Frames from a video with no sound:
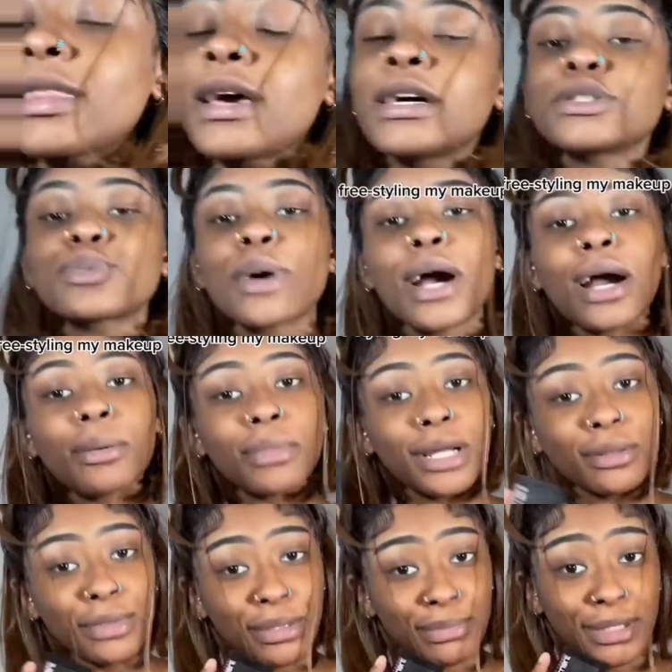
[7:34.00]
That's why I
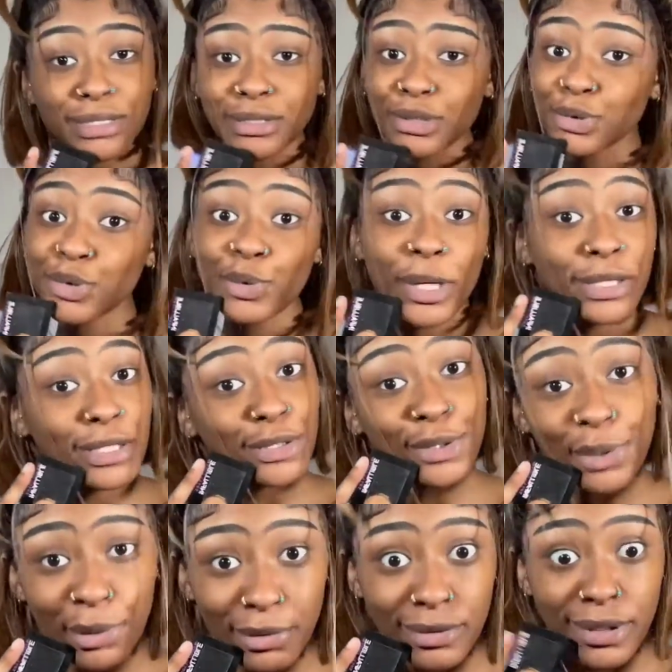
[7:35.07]
minded my business throughout this whole